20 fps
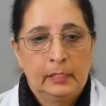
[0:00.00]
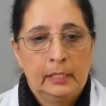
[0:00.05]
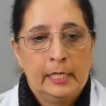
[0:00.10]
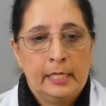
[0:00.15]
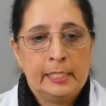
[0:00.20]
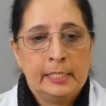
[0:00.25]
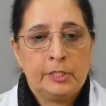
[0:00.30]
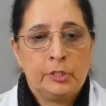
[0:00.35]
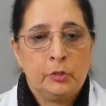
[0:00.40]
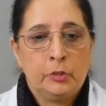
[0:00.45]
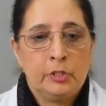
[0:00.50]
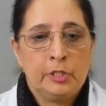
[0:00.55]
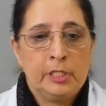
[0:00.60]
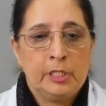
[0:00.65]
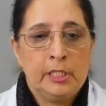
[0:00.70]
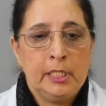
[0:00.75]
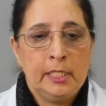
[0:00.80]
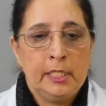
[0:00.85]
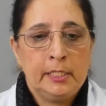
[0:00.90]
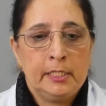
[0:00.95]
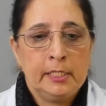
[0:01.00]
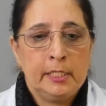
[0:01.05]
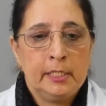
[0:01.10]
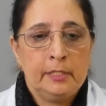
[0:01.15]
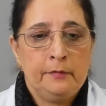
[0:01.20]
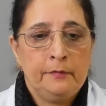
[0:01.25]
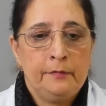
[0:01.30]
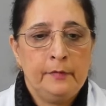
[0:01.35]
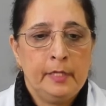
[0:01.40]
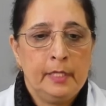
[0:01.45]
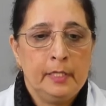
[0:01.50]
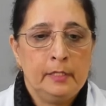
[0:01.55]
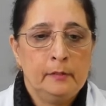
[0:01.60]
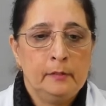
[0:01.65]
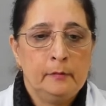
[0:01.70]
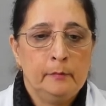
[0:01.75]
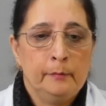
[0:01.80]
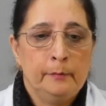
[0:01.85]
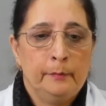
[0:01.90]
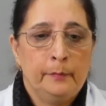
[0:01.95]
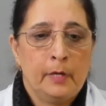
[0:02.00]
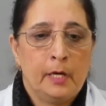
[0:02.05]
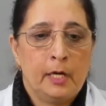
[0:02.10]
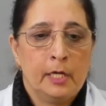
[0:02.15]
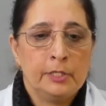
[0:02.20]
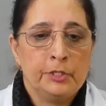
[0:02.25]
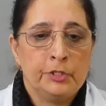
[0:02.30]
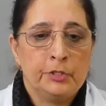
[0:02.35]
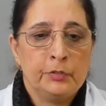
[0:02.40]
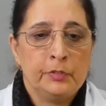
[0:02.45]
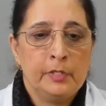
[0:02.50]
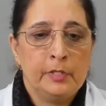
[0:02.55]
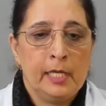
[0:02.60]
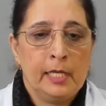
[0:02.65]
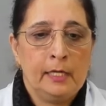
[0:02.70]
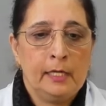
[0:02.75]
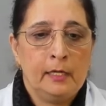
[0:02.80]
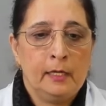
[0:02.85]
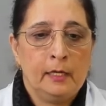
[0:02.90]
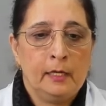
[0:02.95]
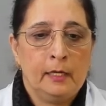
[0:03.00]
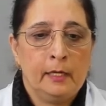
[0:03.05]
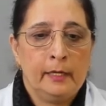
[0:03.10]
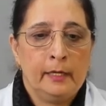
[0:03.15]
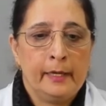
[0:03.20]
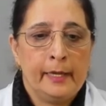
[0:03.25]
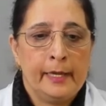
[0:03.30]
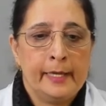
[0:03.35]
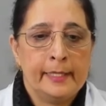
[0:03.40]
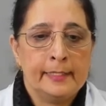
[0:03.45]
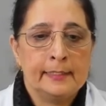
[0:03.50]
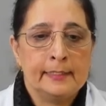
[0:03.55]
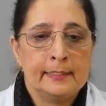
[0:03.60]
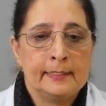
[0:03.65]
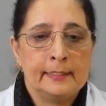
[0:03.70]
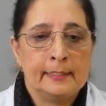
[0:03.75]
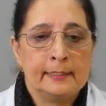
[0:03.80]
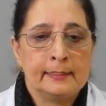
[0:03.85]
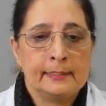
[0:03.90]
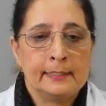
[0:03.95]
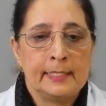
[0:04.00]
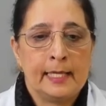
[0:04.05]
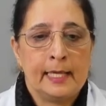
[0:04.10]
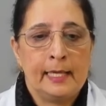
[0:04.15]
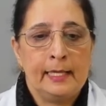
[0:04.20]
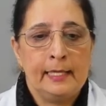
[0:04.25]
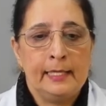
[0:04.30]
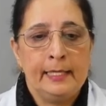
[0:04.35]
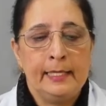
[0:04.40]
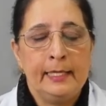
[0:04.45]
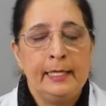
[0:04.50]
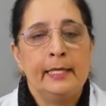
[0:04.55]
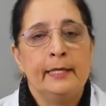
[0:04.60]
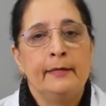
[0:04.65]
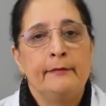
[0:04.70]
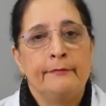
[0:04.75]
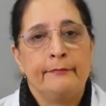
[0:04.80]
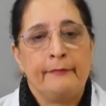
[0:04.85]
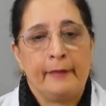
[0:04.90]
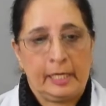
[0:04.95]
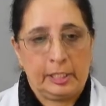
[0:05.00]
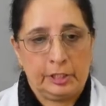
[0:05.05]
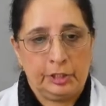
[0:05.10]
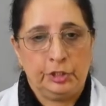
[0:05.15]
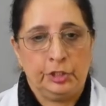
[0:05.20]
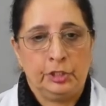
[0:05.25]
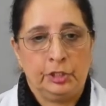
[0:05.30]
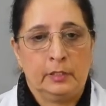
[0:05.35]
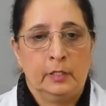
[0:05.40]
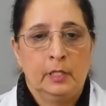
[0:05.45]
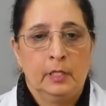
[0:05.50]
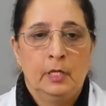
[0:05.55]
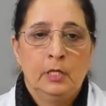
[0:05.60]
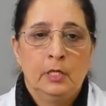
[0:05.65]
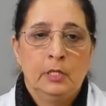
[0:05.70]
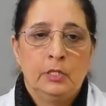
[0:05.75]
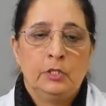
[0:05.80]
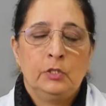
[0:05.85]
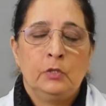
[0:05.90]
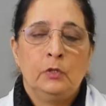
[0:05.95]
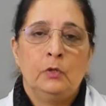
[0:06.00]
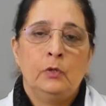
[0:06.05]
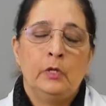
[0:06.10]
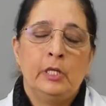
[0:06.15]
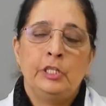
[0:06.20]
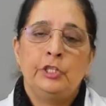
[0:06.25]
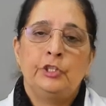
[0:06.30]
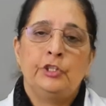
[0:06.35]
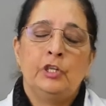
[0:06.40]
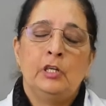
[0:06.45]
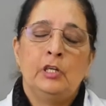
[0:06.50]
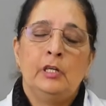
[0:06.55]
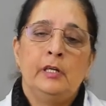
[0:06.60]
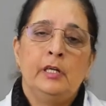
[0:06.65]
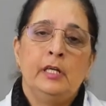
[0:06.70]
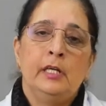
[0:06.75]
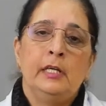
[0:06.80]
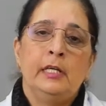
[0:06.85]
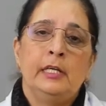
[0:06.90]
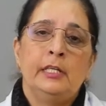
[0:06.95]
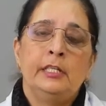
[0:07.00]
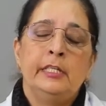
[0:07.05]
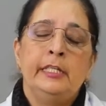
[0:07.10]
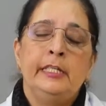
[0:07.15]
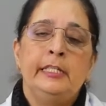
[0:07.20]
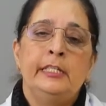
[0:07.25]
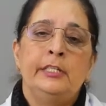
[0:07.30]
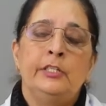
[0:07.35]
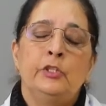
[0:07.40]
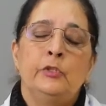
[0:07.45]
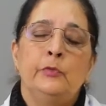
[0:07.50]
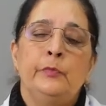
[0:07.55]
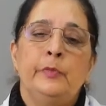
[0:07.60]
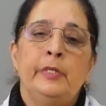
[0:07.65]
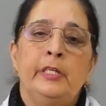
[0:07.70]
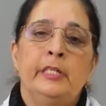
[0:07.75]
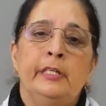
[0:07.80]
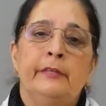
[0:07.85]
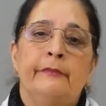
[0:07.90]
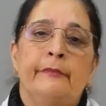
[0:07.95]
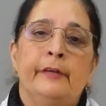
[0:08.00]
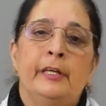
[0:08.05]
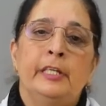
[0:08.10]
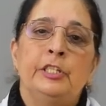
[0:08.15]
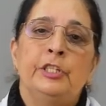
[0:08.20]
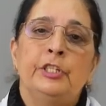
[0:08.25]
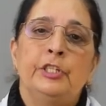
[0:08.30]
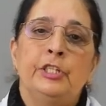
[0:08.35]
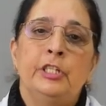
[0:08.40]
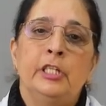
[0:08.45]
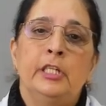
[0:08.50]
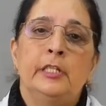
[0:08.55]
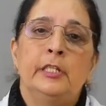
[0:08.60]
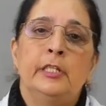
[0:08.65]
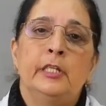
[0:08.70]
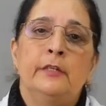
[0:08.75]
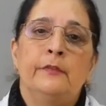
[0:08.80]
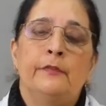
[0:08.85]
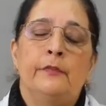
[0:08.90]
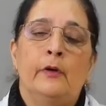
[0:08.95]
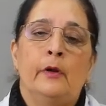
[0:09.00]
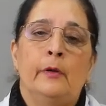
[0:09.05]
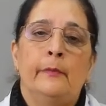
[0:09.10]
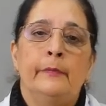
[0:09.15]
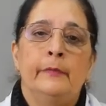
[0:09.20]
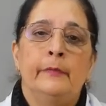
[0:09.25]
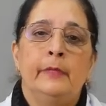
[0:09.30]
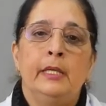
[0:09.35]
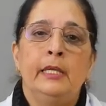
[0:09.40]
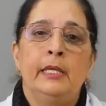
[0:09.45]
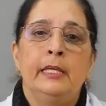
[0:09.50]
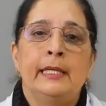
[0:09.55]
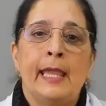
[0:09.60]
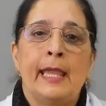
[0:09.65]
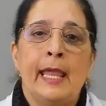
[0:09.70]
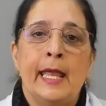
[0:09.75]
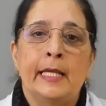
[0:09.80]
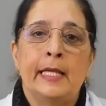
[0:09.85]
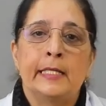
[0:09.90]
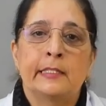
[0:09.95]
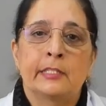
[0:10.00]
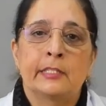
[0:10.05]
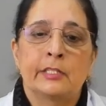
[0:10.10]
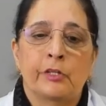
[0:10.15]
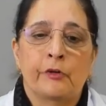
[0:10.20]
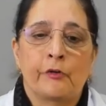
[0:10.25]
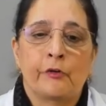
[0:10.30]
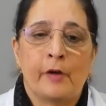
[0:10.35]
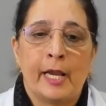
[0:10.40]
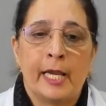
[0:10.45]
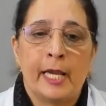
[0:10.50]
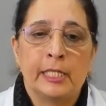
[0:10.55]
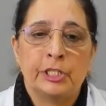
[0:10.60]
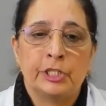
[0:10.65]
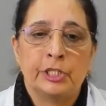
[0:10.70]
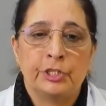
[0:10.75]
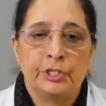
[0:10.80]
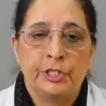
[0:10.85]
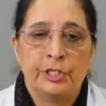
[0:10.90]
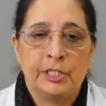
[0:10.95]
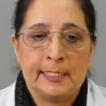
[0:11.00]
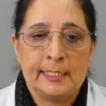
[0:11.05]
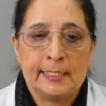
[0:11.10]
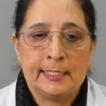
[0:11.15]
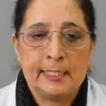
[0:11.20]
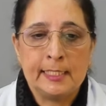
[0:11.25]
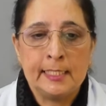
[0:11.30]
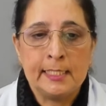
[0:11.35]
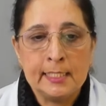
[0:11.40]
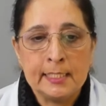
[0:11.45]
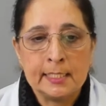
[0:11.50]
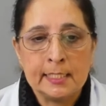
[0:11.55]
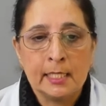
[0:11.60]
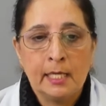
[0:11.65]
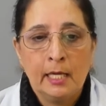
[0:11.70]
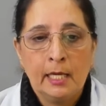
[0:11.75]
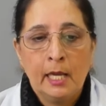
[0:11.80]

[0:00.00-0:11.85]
associated with Bartonella hanseli infection. So in children, it needs to be differentiated from the cat scratch disease,